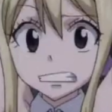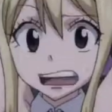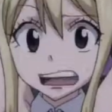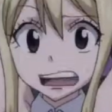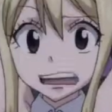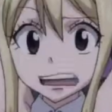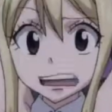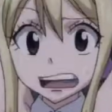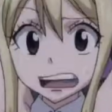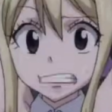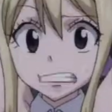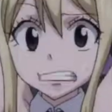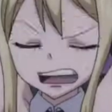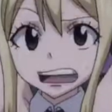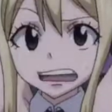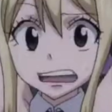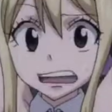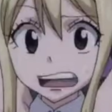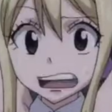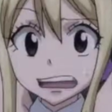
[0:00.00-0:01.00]
Uh, wait, what
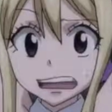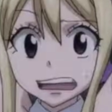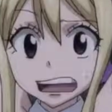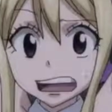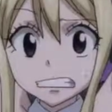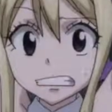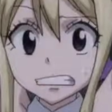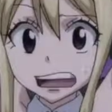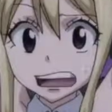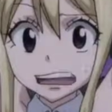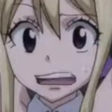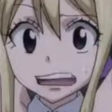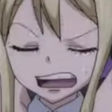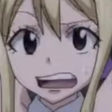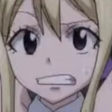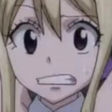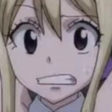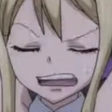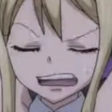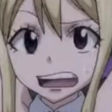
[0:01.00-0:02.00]
does water have to
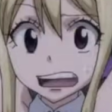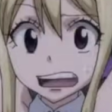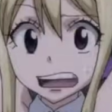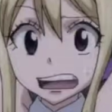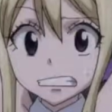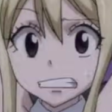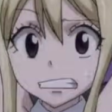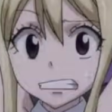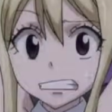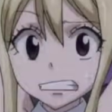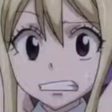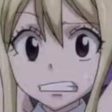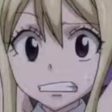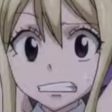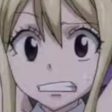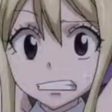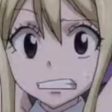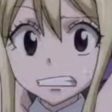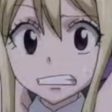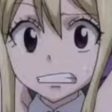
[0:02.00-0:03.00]
do with anything?
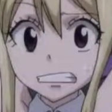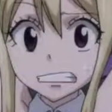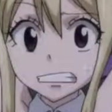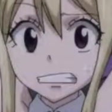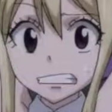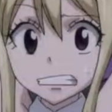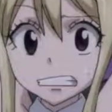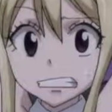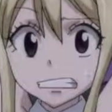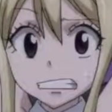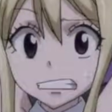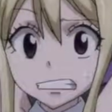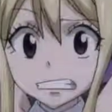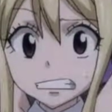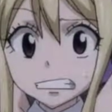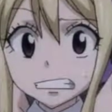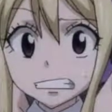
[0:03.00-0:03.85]
I'll tell you.